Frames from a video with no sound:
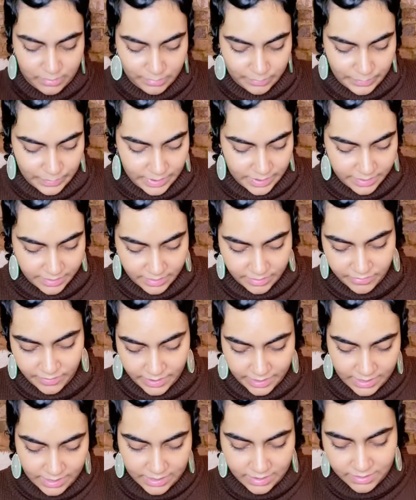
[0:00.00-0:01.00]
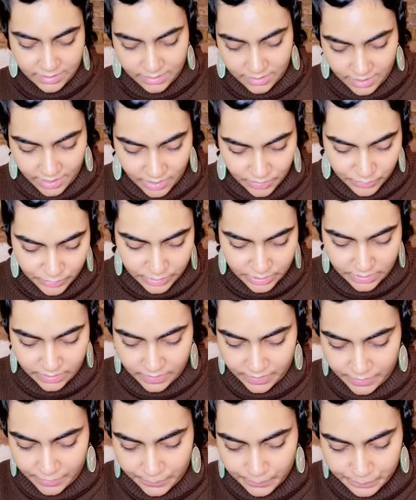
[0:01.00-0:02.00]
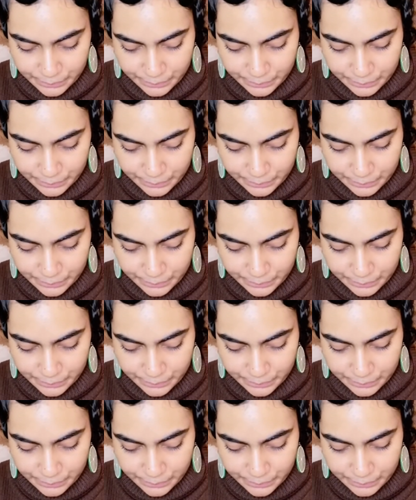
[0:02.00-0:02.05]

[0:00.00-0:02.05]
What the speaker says: but if I need it, I have one in there.